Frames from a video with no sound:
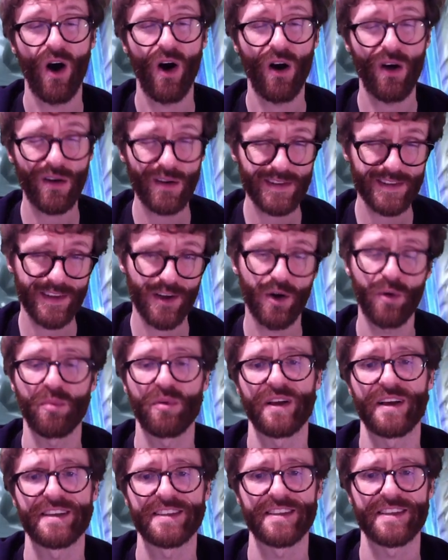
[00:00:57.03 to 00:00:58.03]
Also
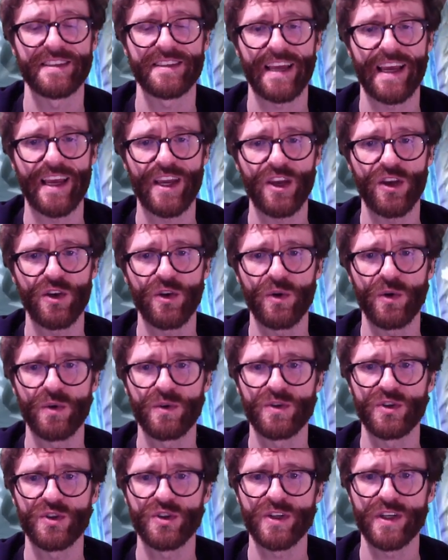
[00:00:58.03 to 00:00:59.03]
places a
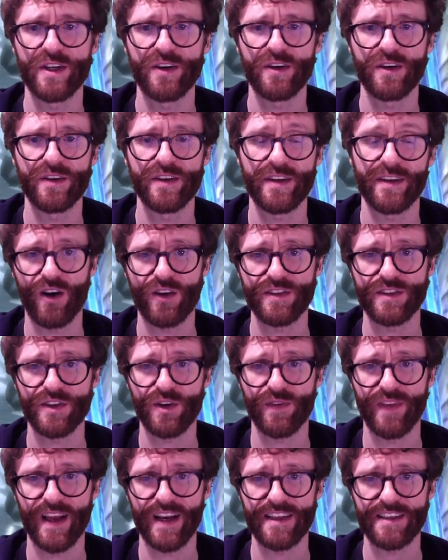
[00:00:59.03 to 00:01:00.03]
huge shield,
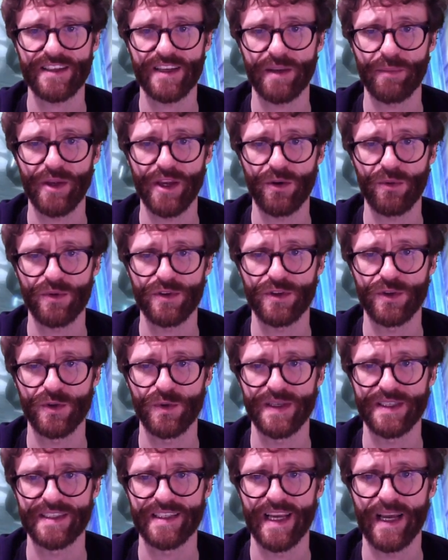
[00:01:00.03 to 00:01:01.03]
also that is going to be equal
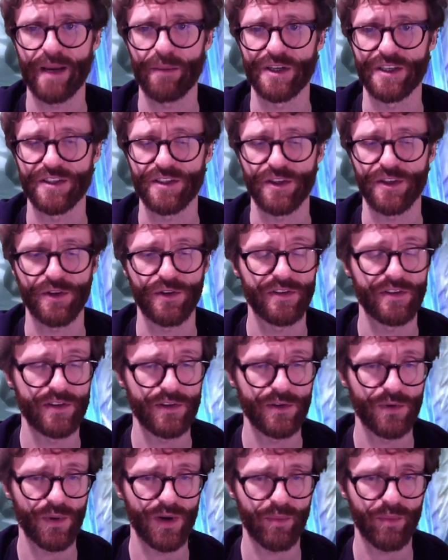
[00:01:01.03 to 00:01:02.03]
to his damage, so you
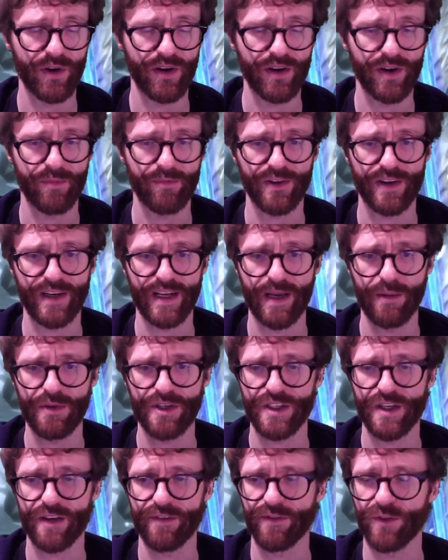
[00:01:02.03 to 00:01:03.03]
do want to build him for
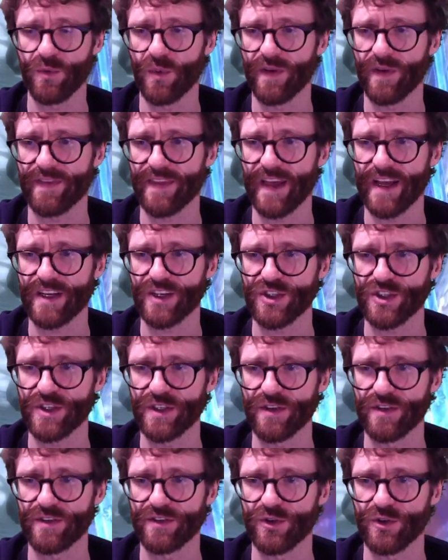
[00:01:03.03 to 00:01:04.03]
damage if you want that
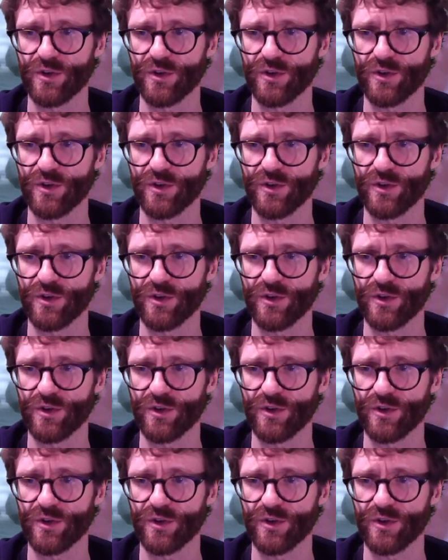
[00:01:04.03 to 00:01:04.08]
shield